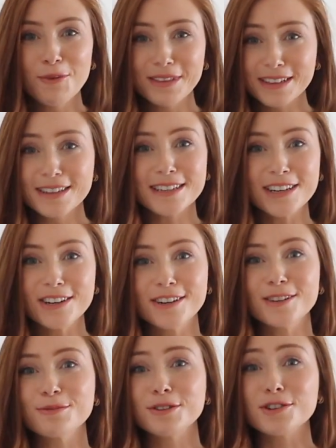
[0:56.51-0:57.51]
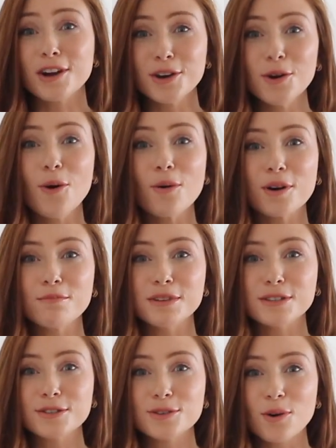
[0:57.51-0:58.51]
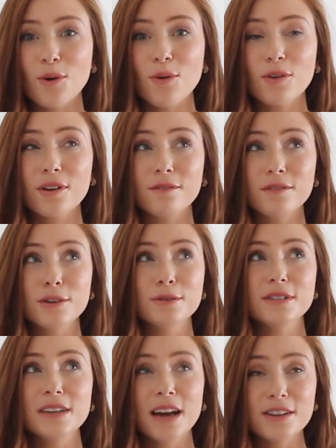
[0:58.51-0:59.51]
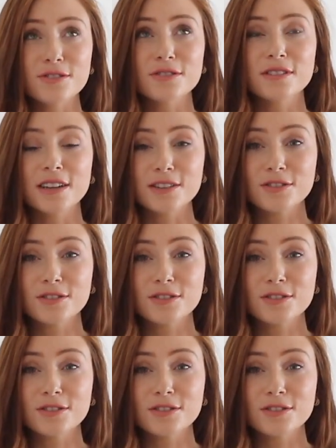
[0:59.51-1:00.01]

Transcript: with interiors, which I know can be so confusing and just like